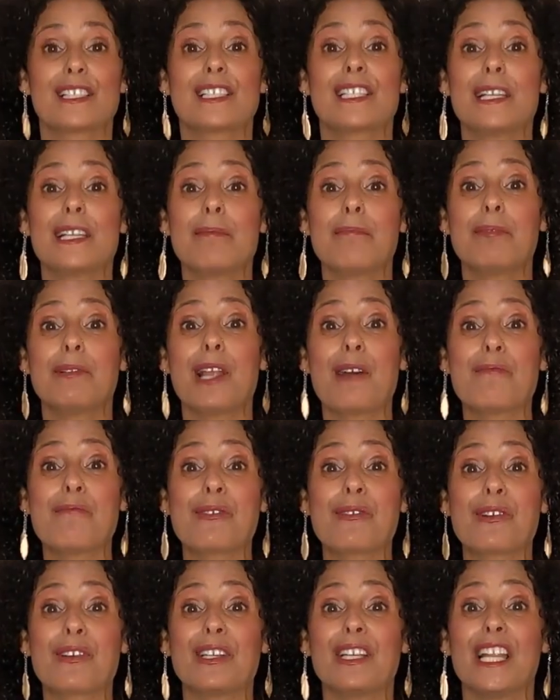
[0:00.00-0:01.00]
Tip
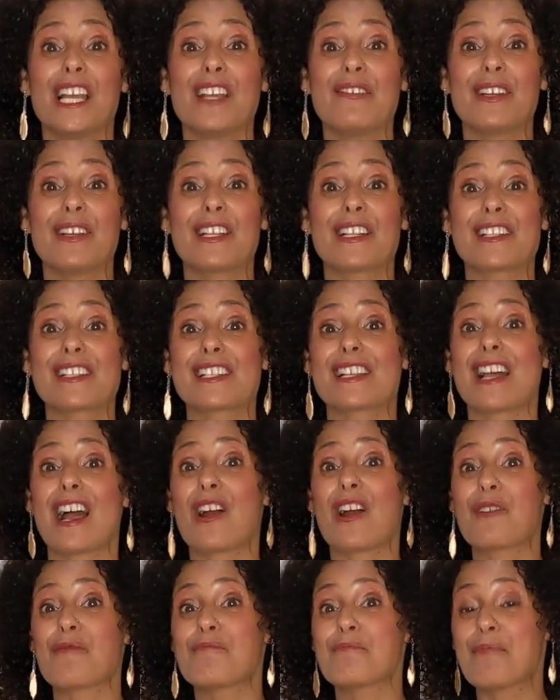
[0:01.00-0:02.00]
number 11
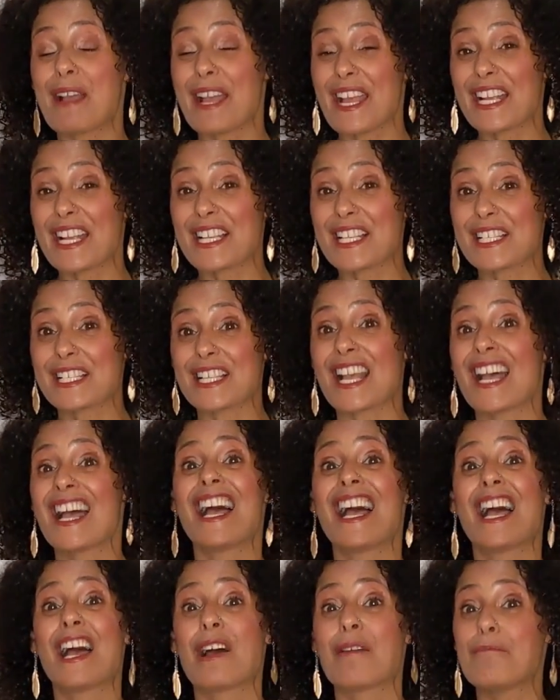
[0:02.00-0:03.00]
are bags.
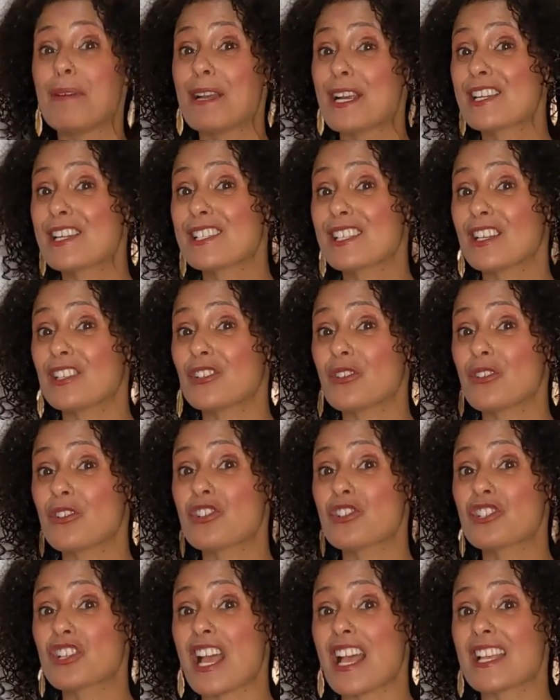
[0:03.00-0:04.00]
Bags are
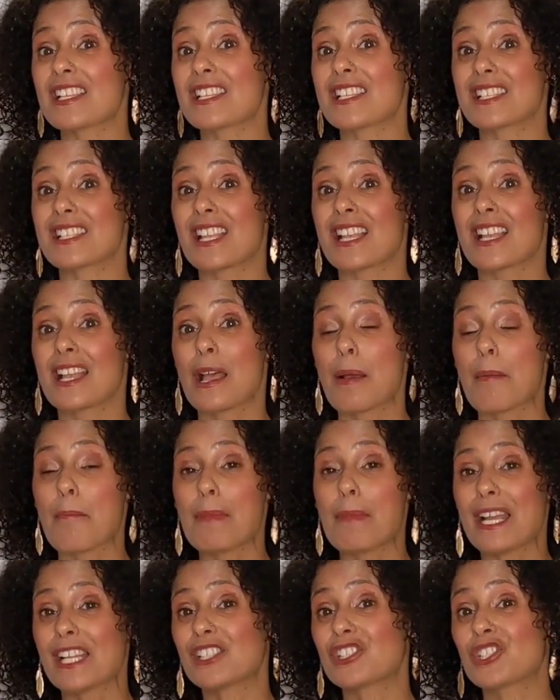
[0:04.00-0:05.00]
not just
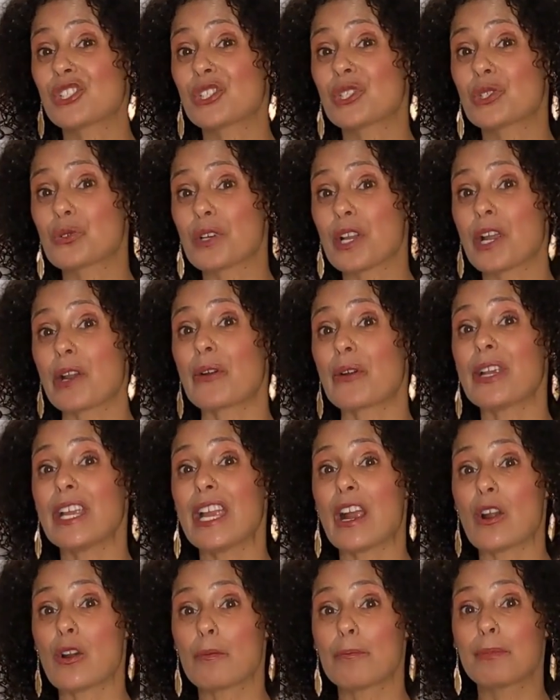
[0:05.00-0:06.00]
meant to
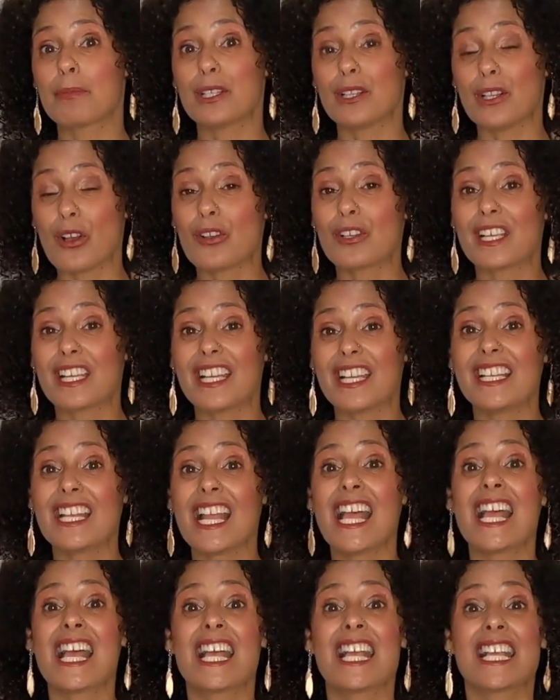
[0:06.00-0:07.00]
carry our
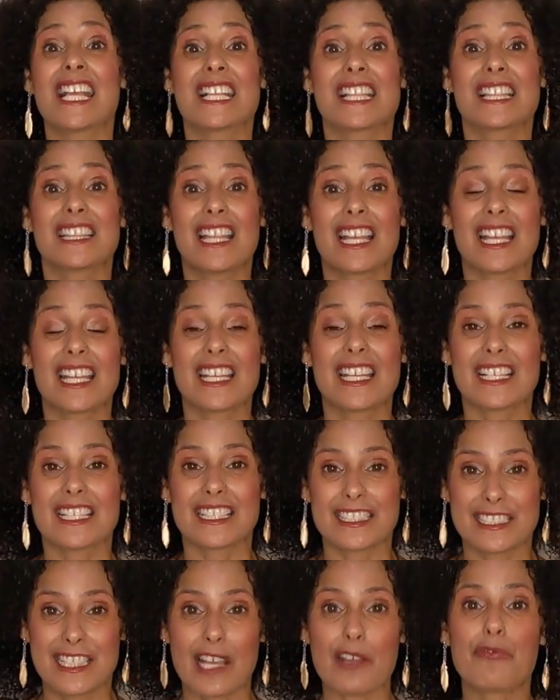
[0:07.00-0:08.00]
belonging. They
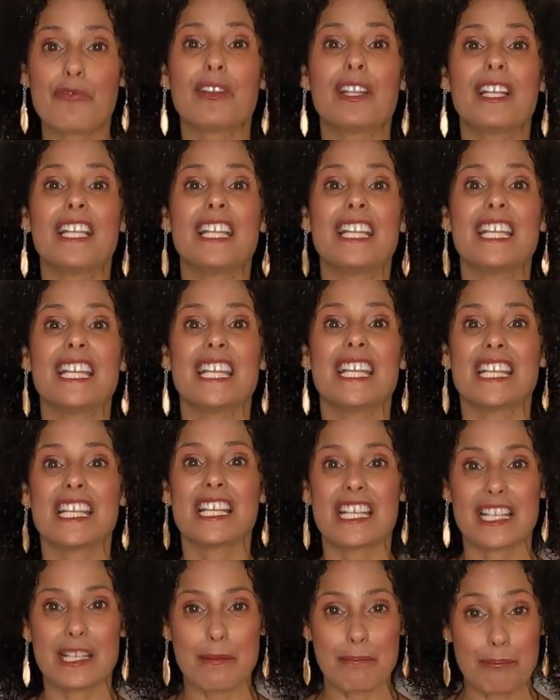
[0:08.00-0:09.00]
definitely
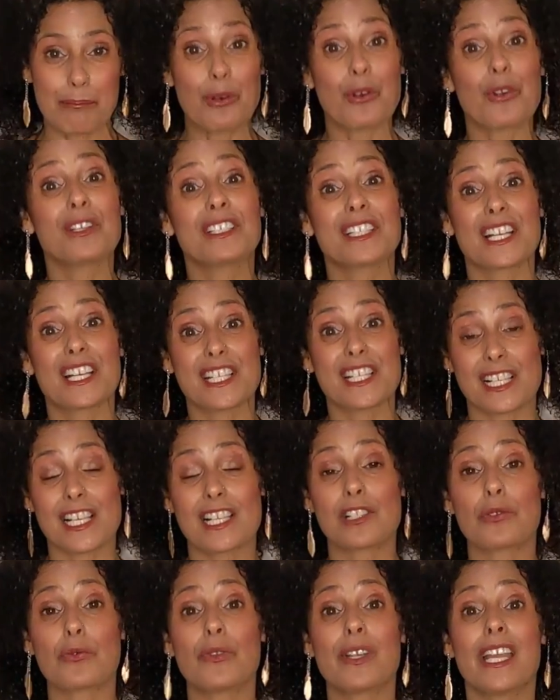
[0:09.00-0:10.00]
important
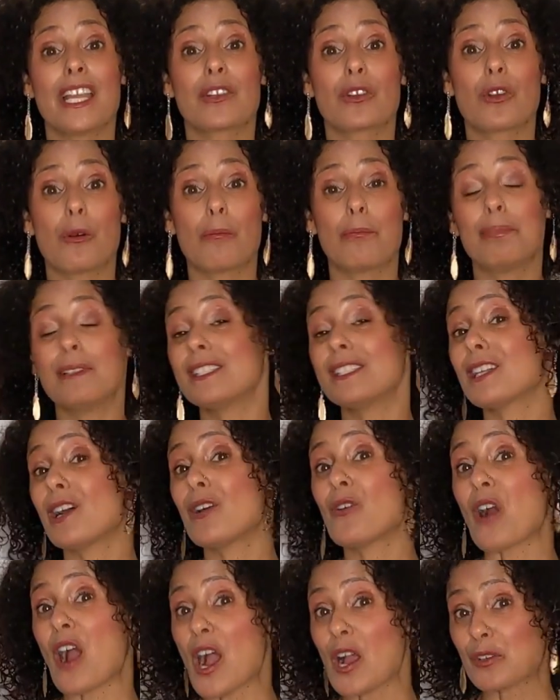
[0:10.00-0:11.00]
accessory and complete
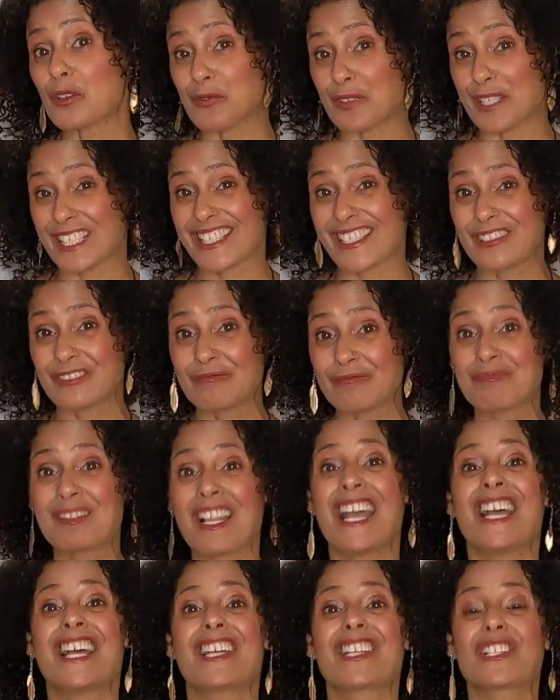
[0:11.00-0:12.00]
our outfit.
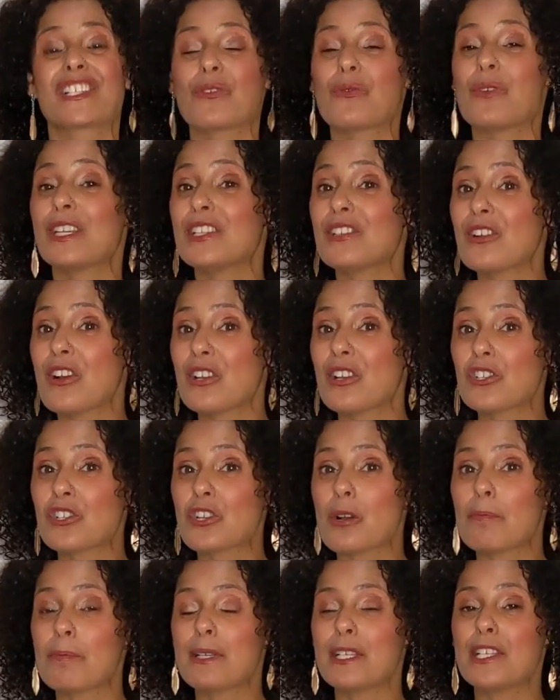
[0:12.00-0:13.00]
So when you're going
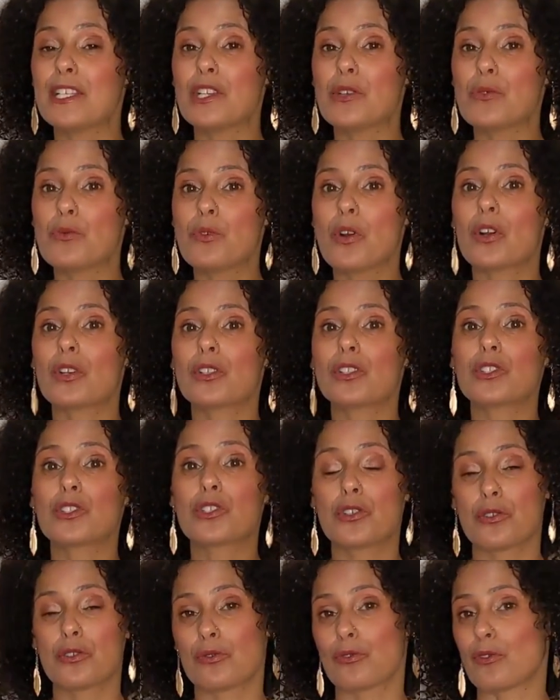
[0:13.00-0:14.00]
shopping, you want
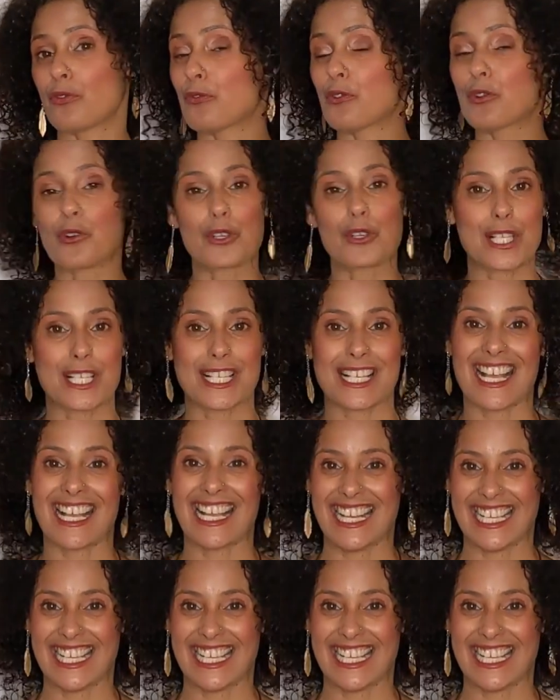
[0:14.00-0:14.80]
to, of course,